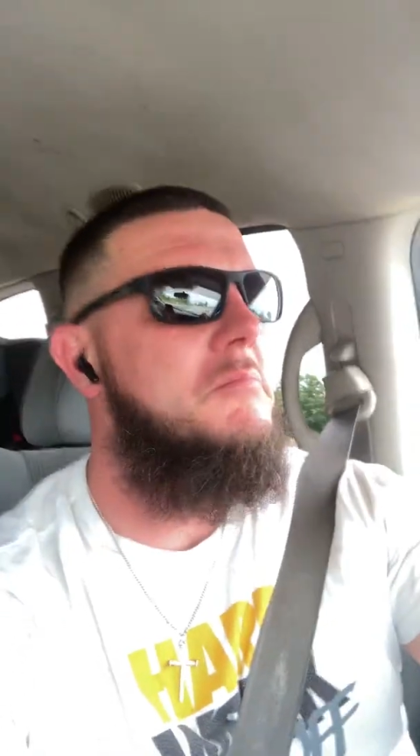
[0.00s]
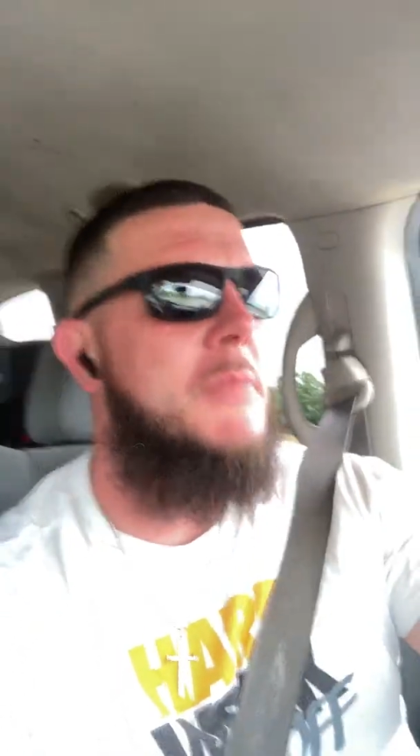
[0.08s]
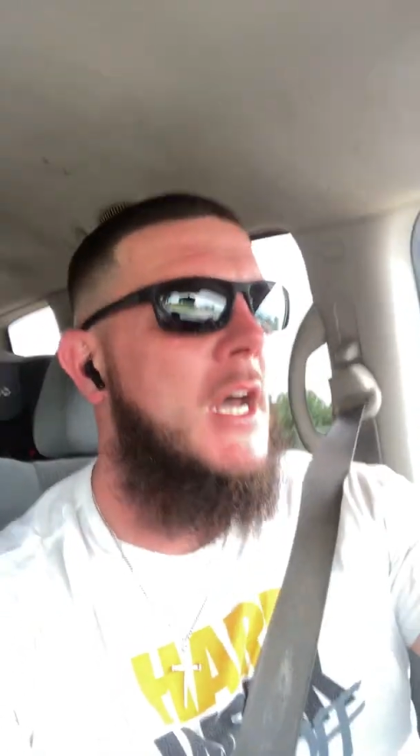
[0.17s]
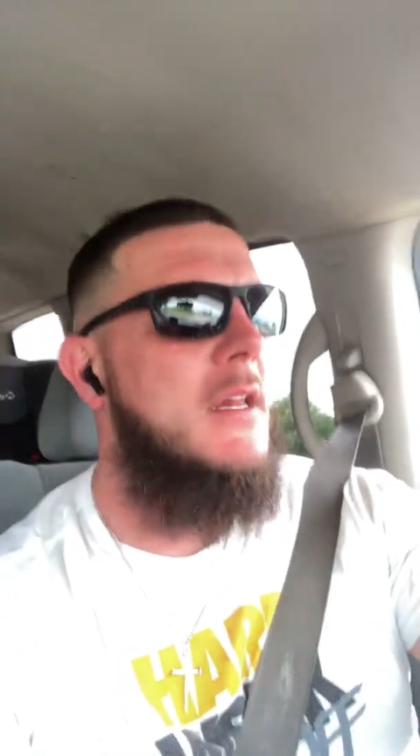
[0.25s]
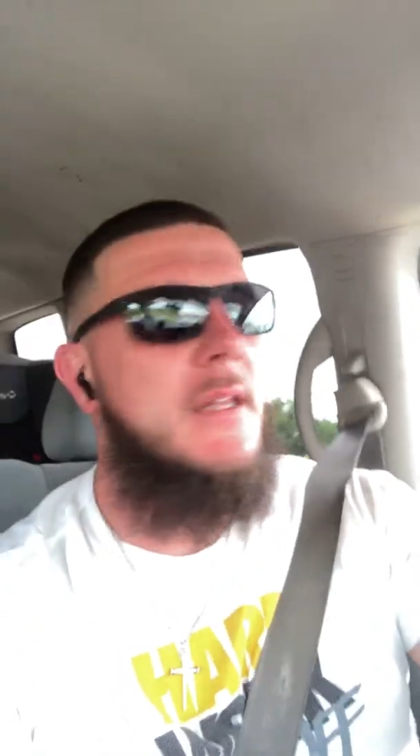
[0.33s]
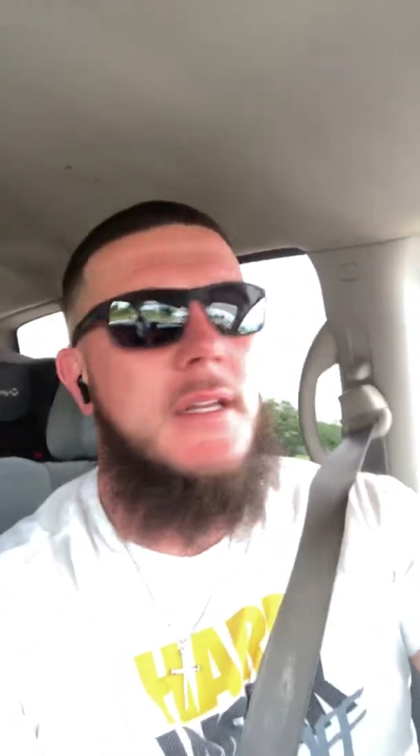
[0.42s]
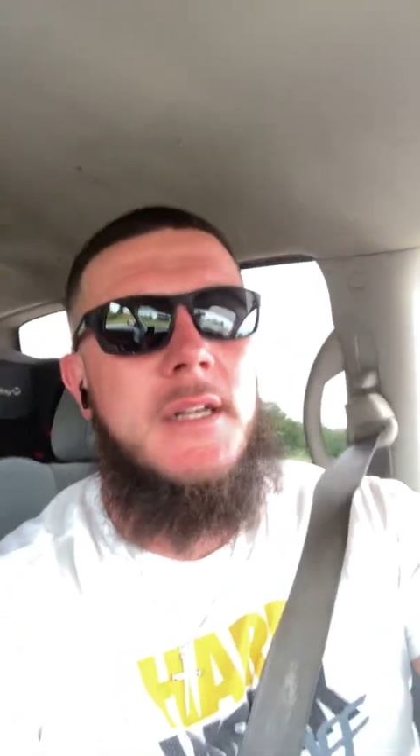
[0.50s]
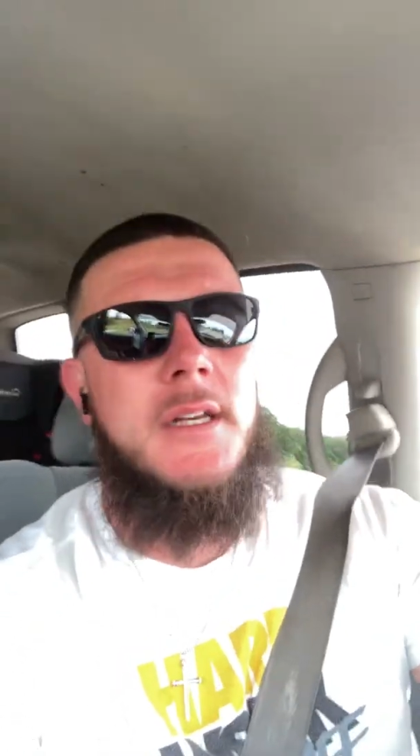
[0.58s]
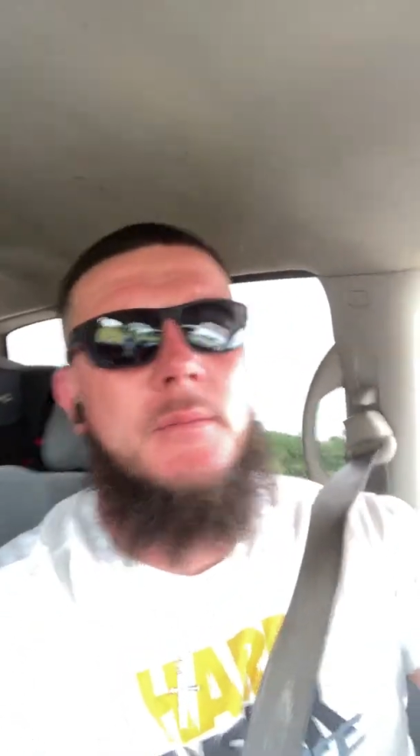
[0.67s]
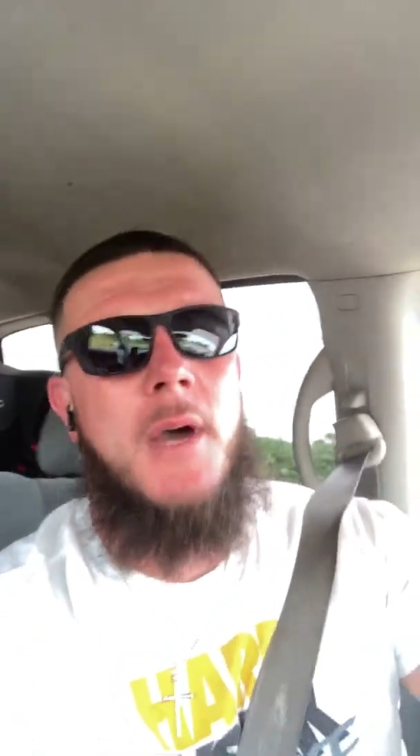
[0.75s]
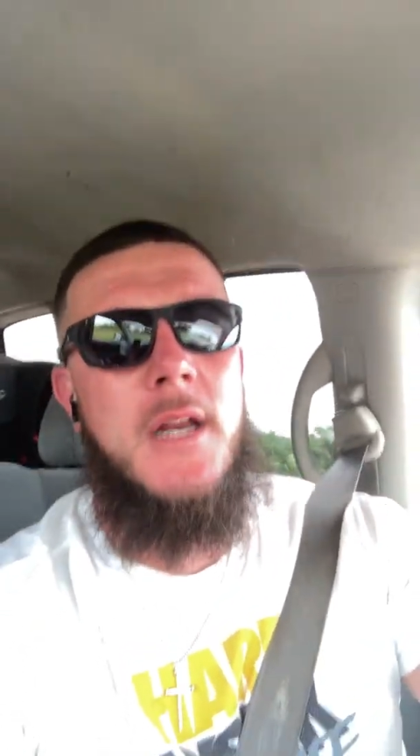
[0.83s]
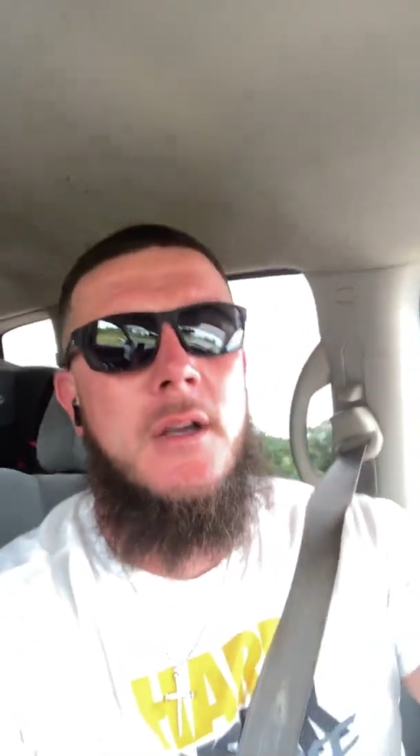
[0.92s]
not letting
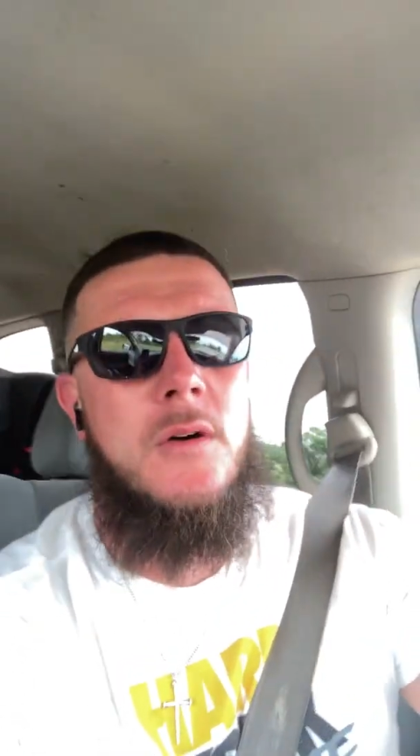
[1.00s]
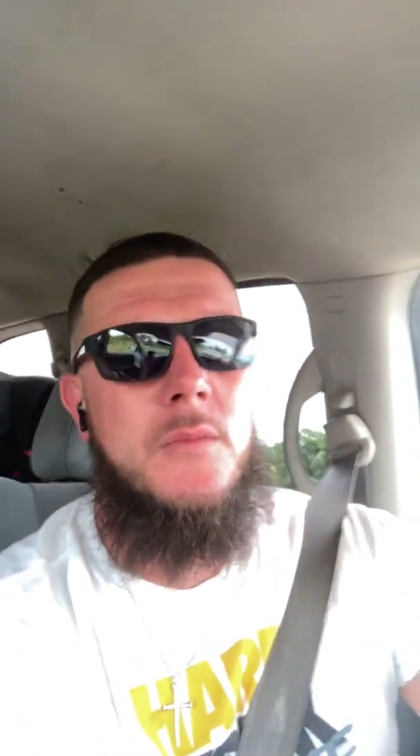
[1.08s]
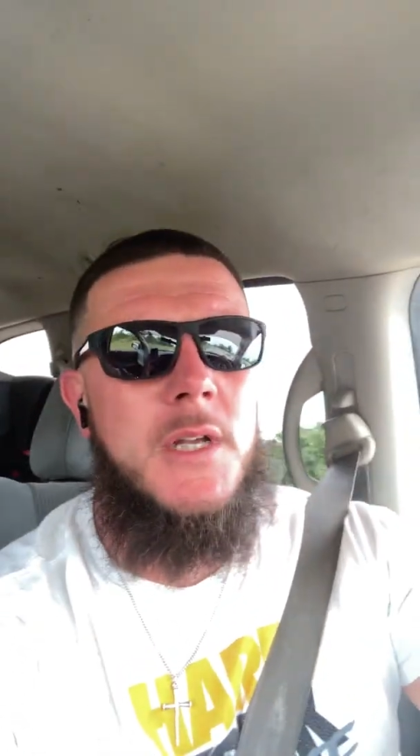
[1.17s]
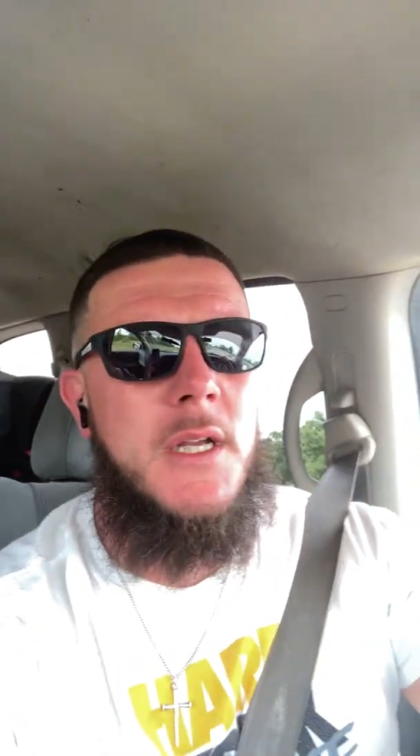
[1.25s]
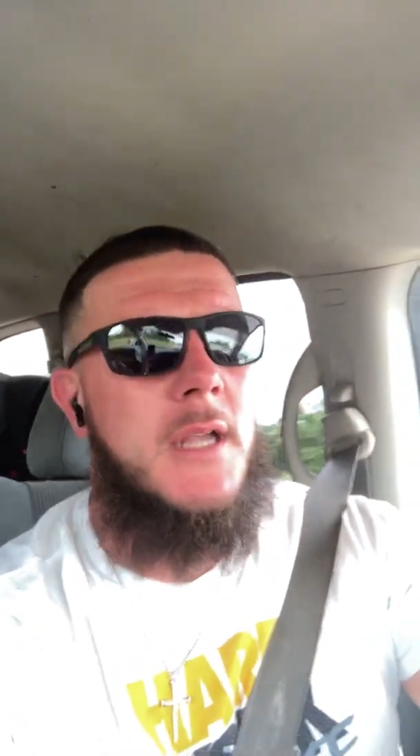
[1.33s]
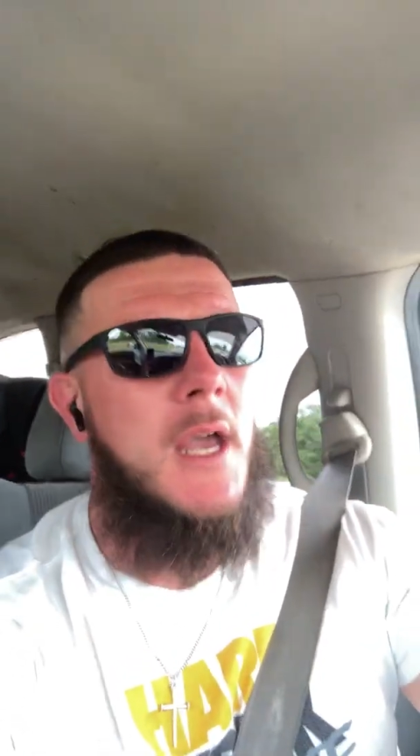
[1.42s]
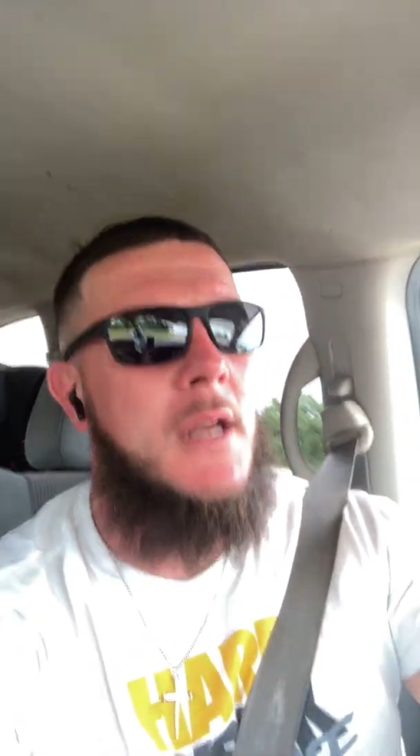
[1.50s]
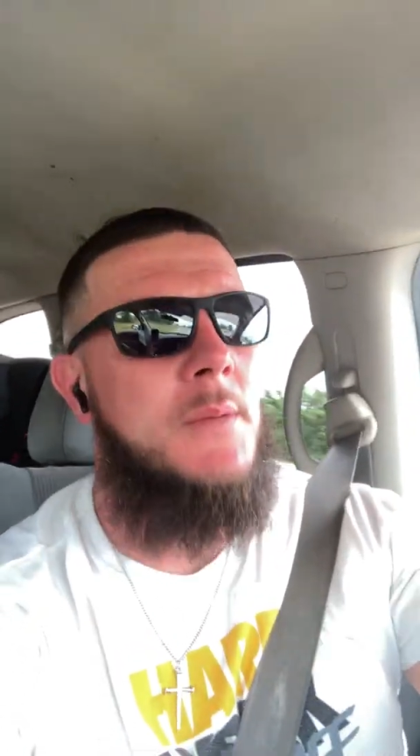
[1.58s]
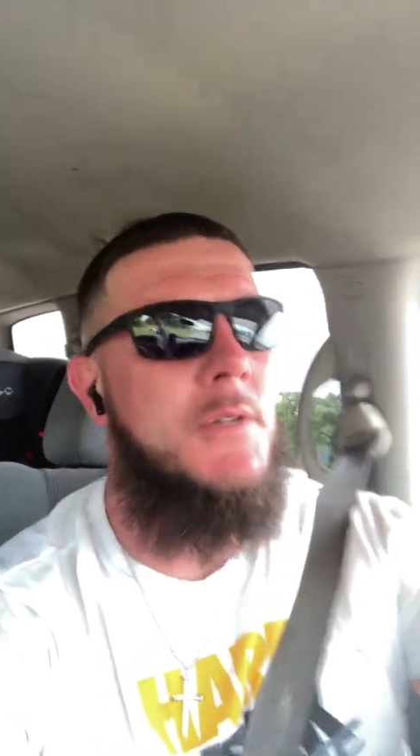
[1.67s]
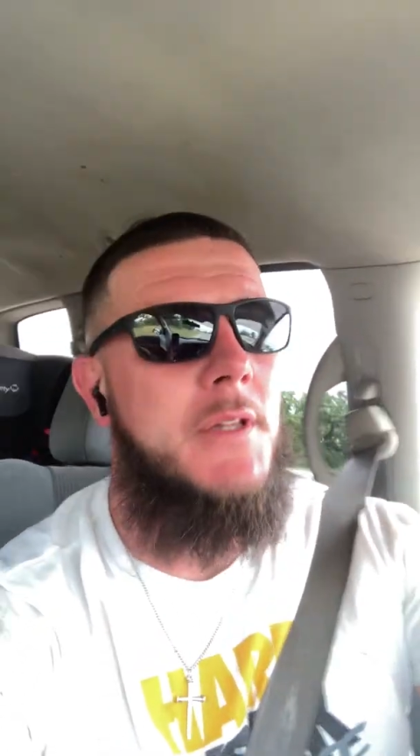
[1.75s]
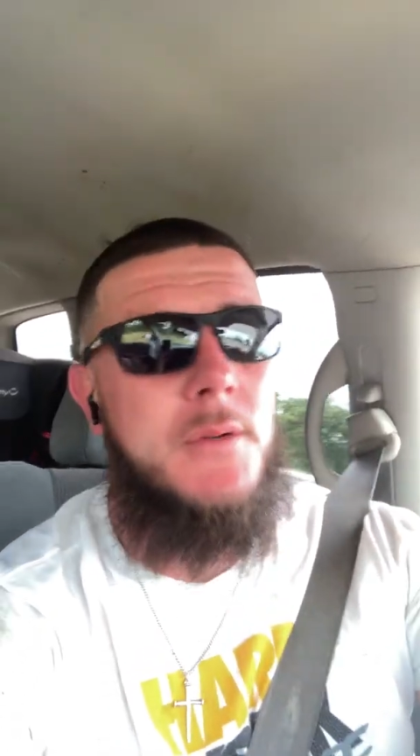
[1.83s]
anybody hold me accountable.